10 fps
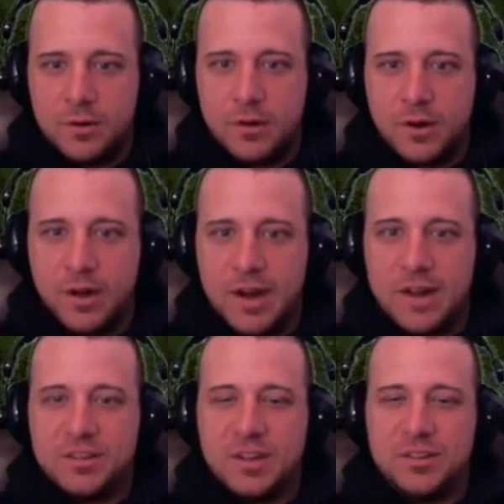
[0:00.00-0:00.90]
Okay,
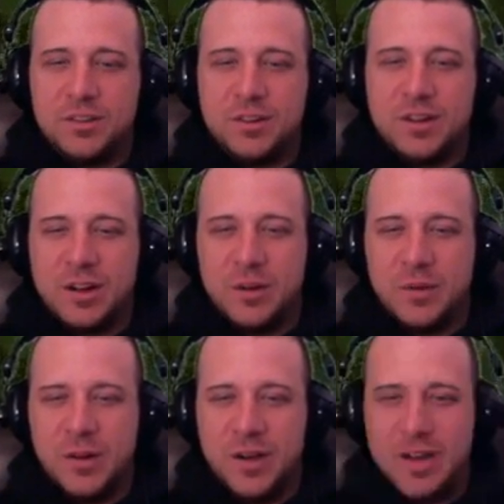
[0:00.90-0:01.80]
yeah, see, as soon as I go
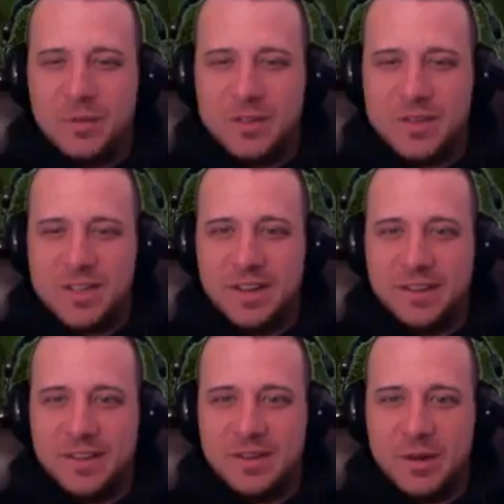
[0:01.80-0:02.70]
below 80%,
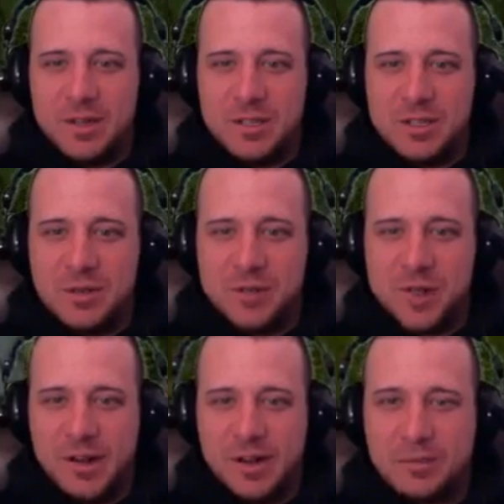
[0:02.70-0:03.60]
then the button shows
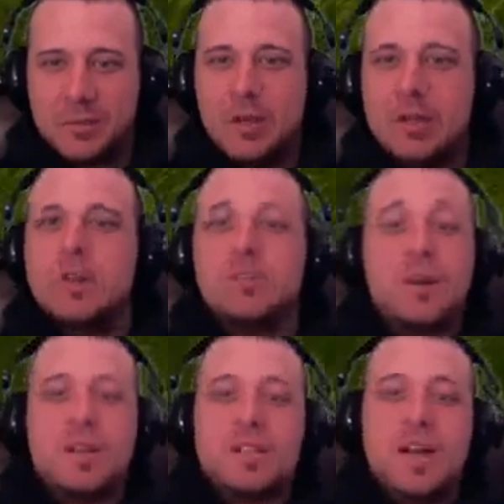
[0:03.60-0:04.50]
back up. So
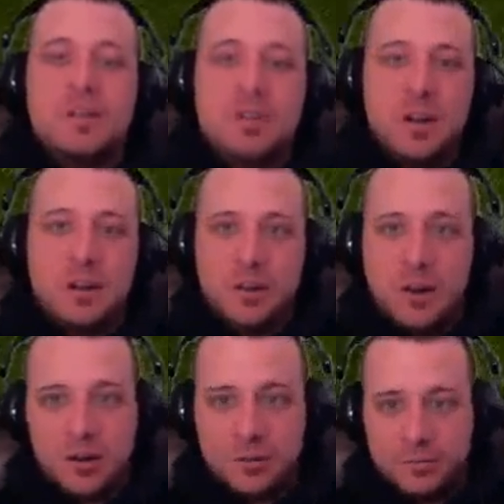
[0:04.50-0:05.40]
I just have it done
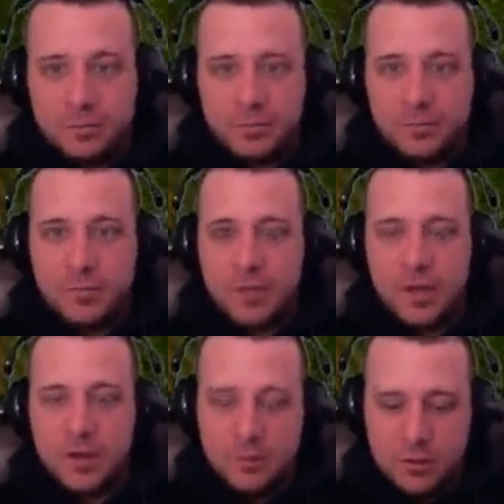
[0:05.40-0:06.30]
wrong.
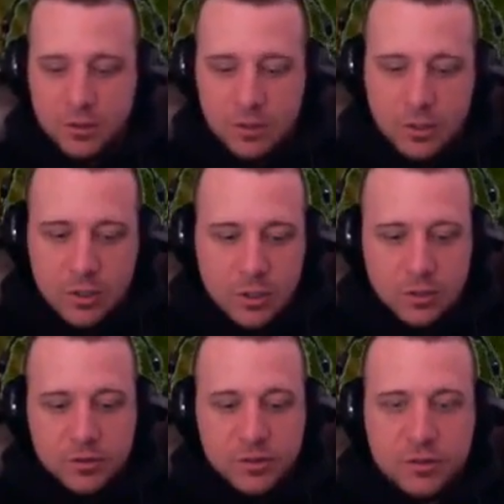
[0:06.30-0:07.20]
Okay?
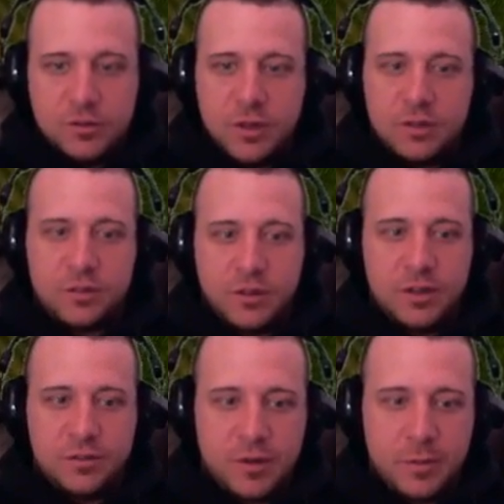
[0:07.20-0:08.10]
So
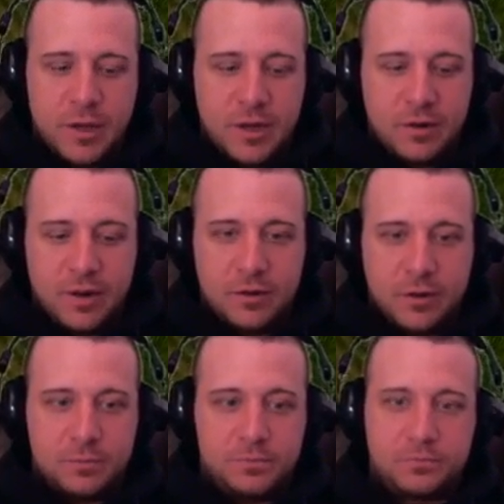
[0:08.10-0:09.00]
let's flip that around then.